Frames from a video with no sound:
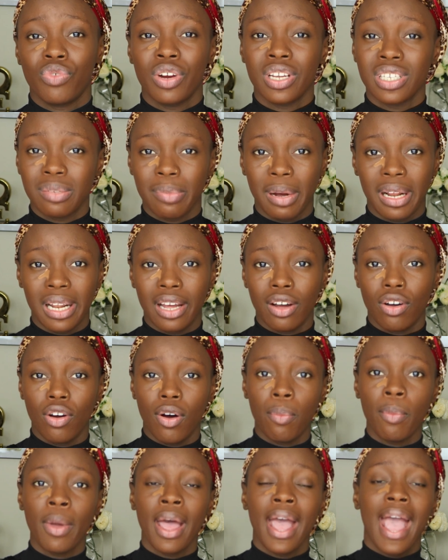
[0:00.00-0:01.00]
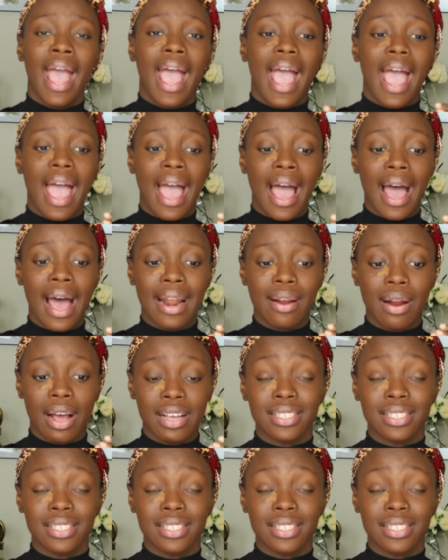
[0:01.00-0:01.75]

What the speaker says: raised my leg up and